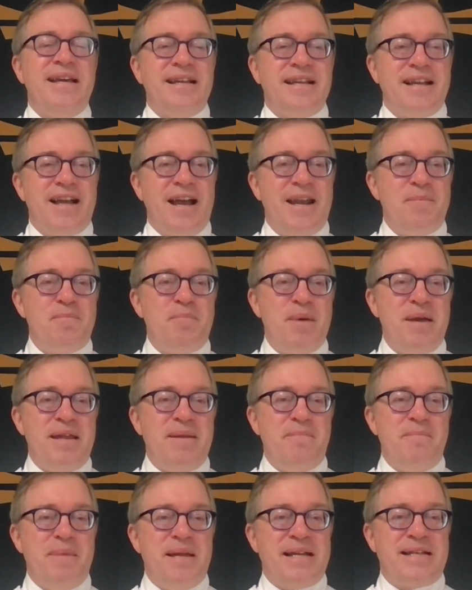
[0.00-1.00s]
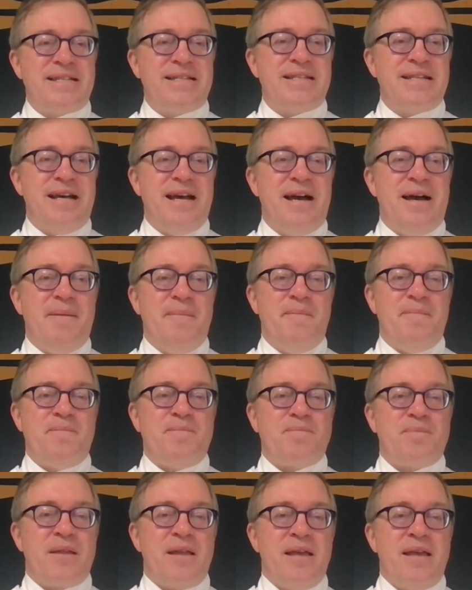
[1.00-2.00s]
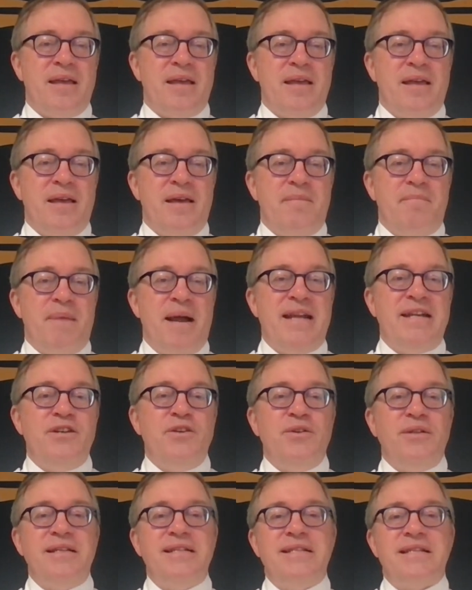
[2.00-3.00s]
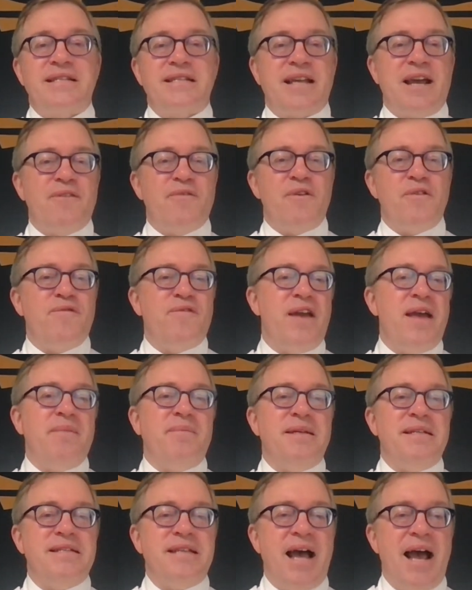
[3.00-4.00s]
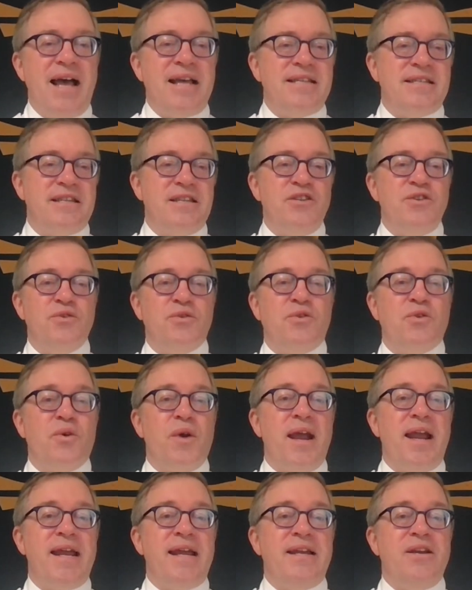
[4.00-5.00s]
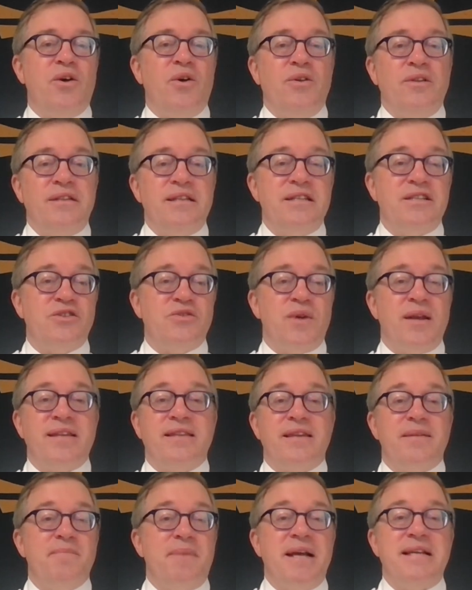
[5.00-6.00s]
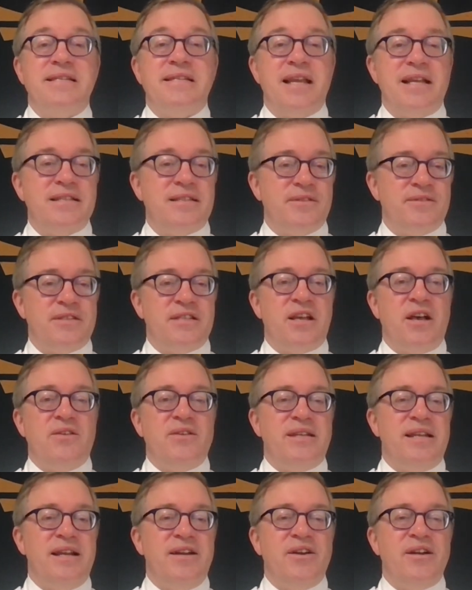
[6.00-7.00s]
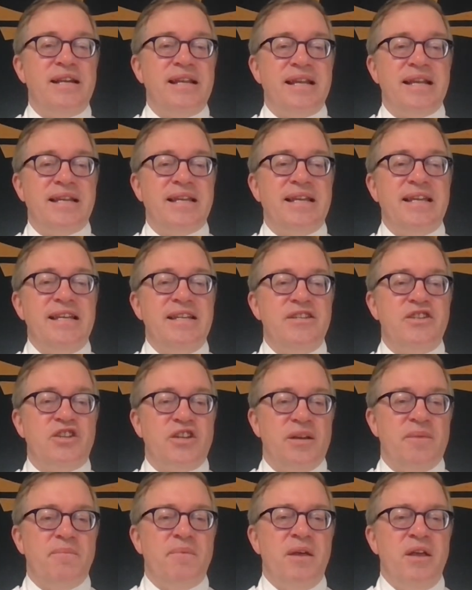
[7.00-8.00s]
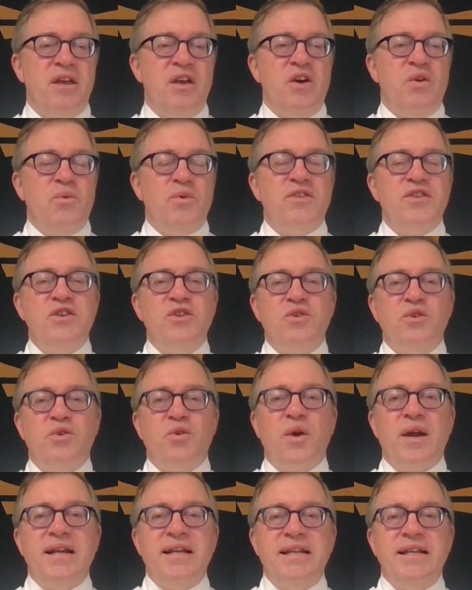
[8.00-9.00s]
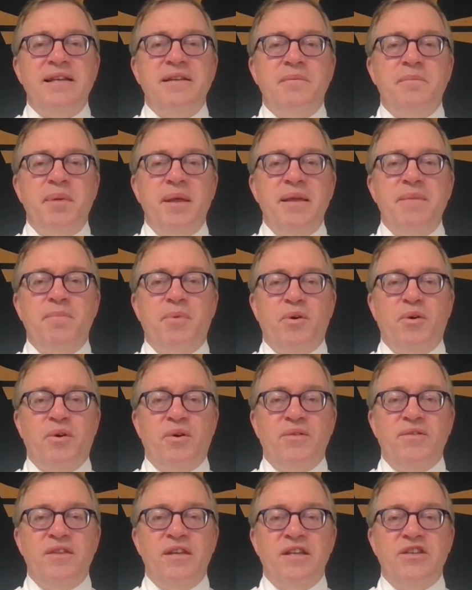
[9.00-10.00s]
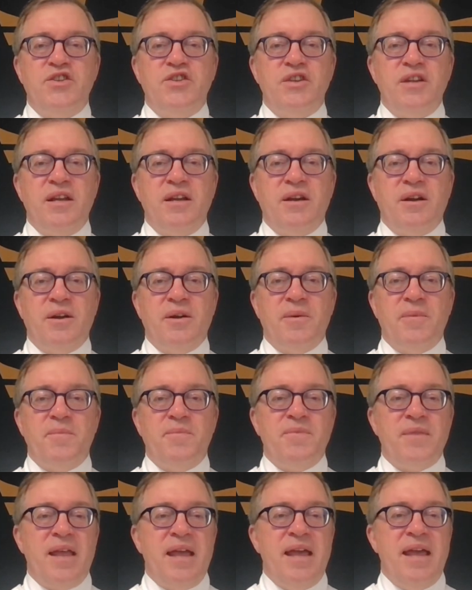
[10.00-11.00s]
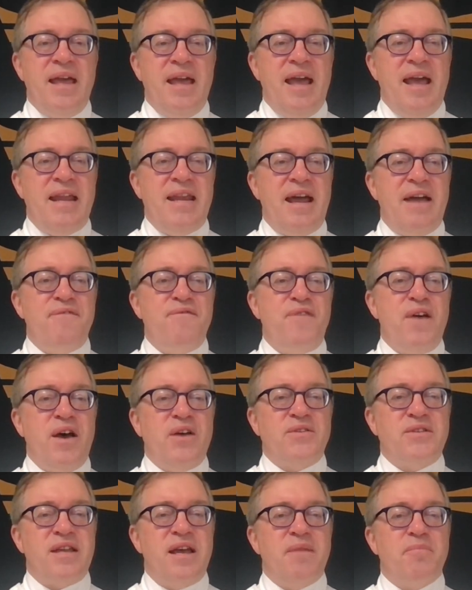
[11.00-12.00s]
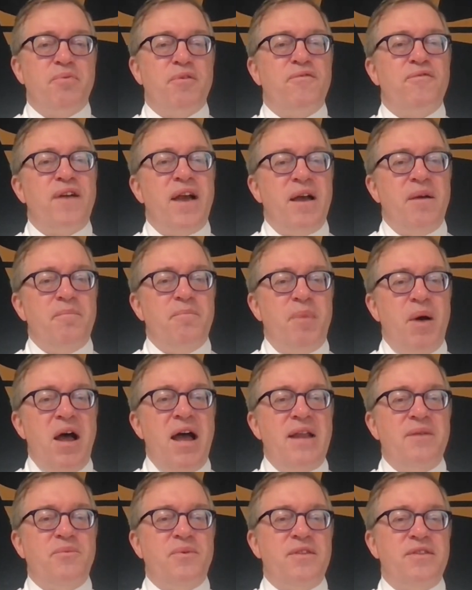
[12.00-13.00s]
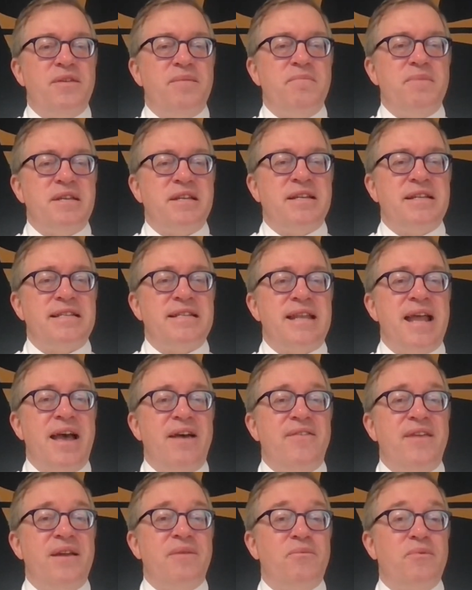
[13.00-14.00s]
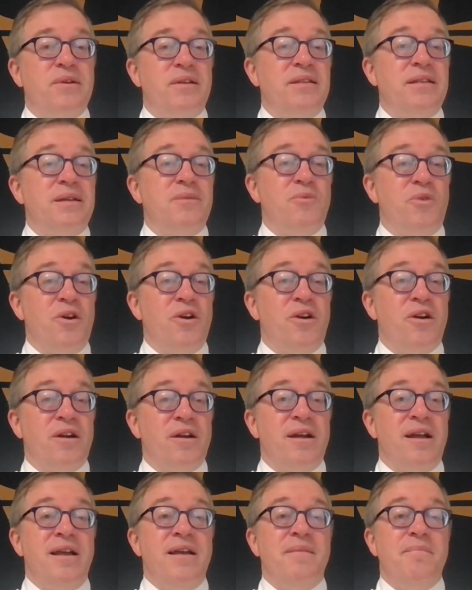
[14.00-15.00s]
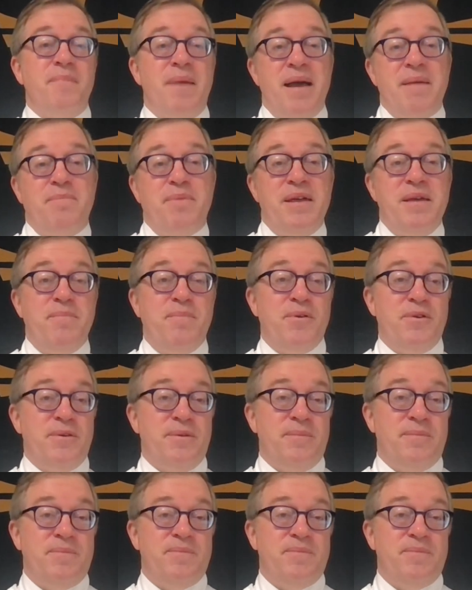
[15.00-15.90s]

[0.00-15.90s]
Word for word: got a bit mixed up. My newly discovered family ties to Ukraine only strengthened my sense of solidarity and kinship with the Ukrainian people this year. And I felt a profound bond with them because now they really were my people.